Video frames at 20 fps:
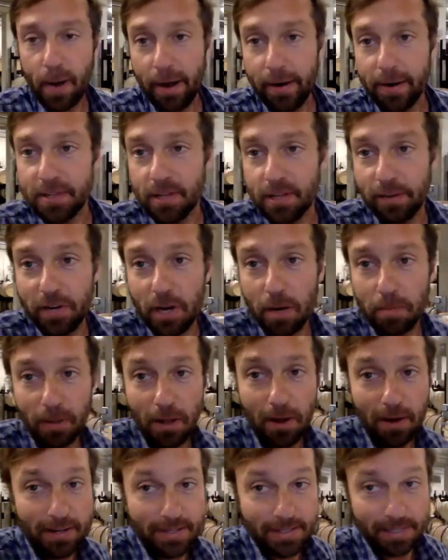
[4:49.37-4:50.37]
Sauvignon
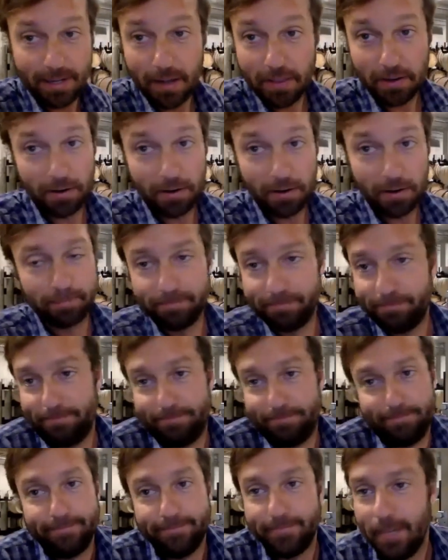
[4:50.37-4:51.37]
Blanc is
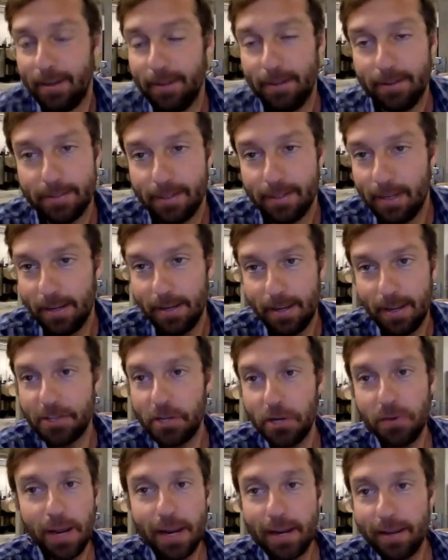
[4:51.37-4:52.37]
it's
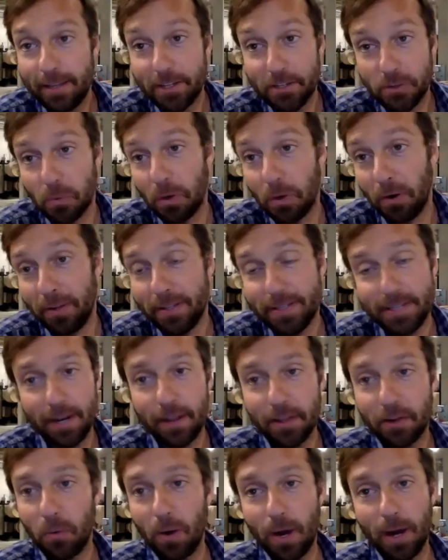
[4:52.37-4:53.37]
unique in this world. It's
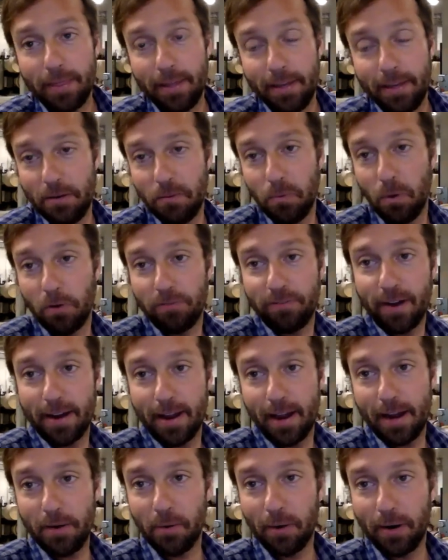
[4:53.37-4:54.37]
another wine that you won't find
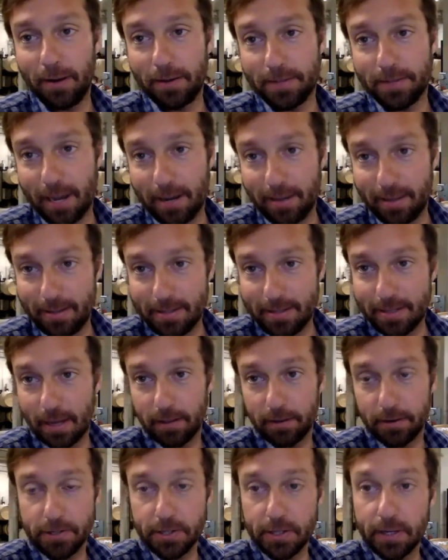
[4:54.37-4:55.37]
anywhere outside of these
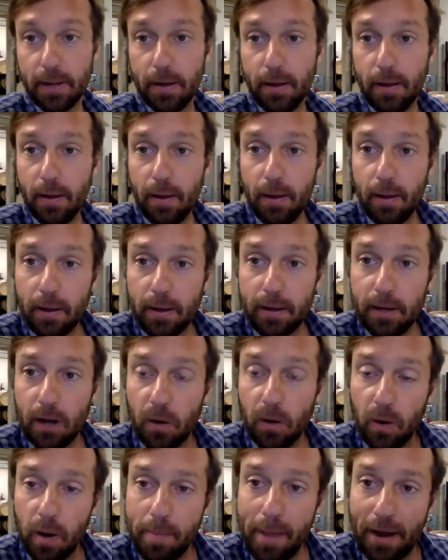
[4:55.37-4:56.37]
cellars. You
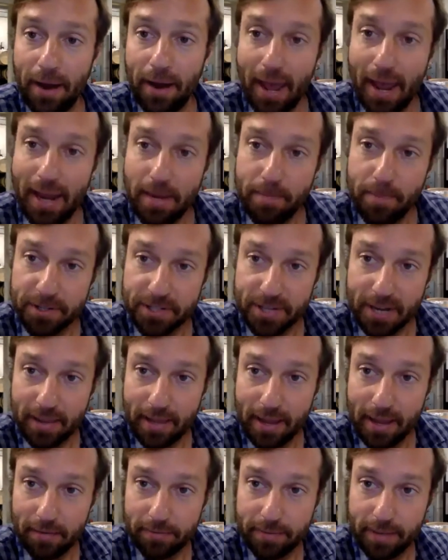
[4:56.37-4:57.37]
know, about 80% of
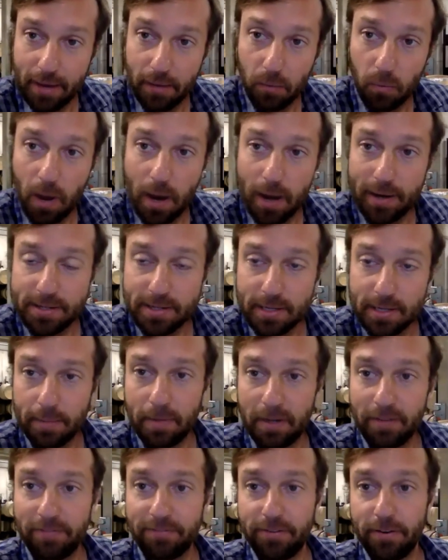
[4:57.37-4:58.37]
that wine is
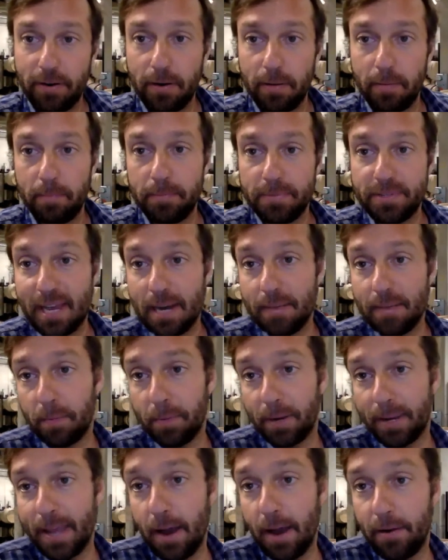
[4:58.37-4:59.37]
coming from Santa Barbara
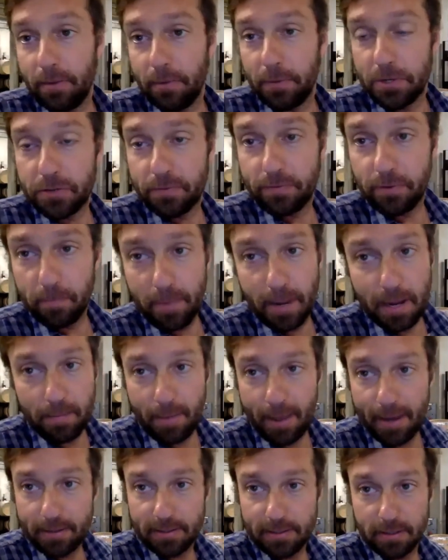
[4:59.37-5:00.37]
County, which for me
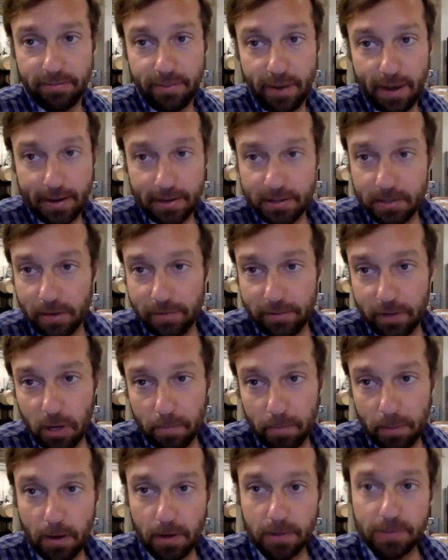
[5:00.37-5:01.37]
makes the finest Sauvignon
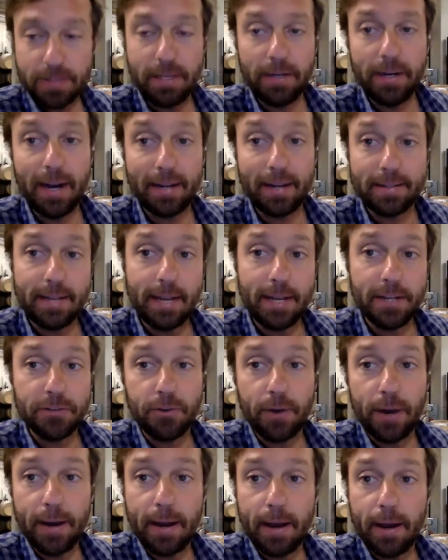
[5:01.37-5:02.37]
Blancs in the United States
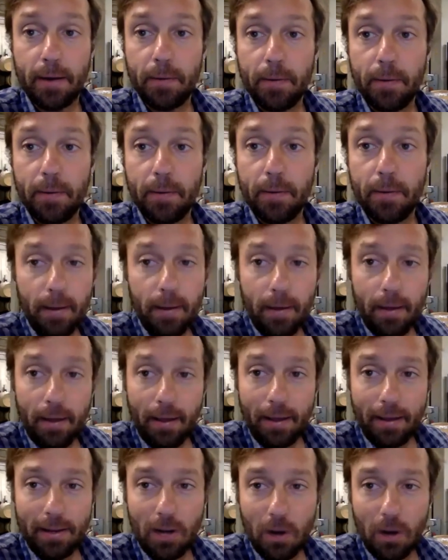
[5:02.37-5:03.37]
right now.
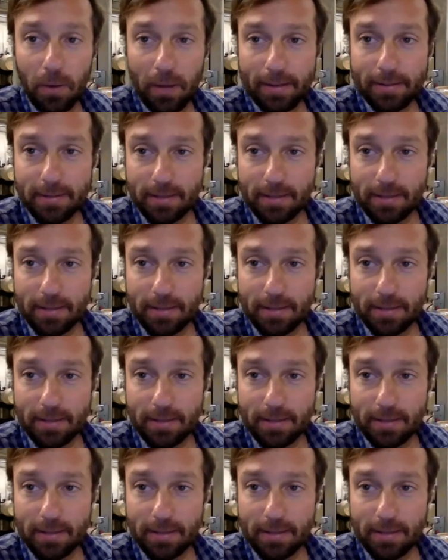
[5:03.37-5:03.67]
You know, it's the